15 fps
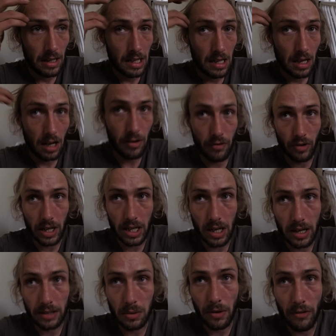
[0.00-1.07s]
hopefully going
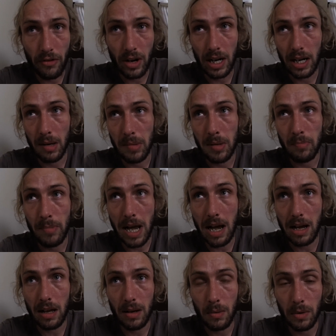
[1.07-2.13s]
to it feeling a bit
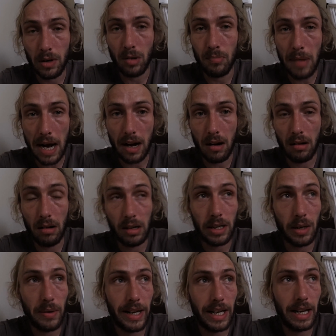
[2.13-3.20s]
better. We've got bank holiday
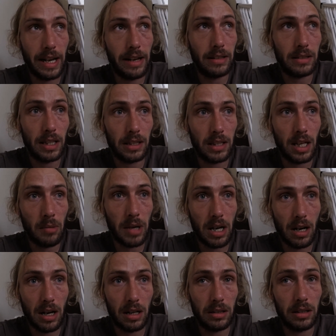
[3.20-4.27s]
weekend, so it's going to be
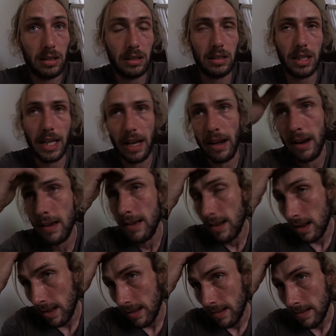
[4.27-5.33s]
hard, because again,
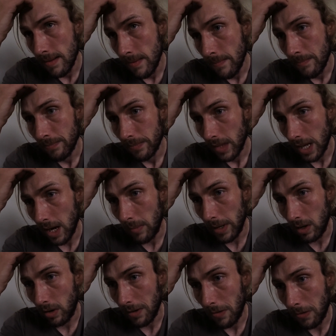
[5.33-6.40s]
that'll be
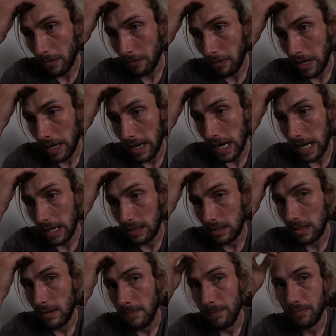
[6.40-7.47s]
like 3 days
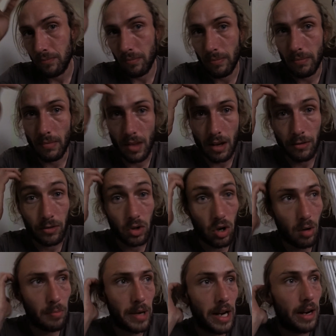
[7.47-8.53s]
of not
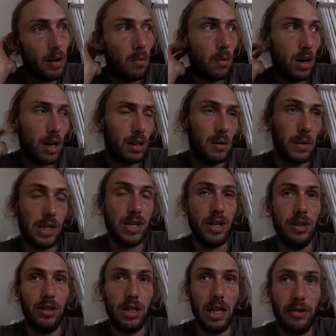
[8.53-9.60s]
being at work, which
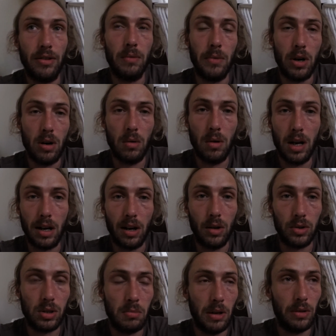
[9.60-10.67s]
usually if I'm not at work, I'll
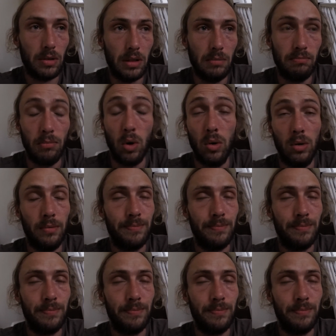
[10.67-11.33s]
smoke more.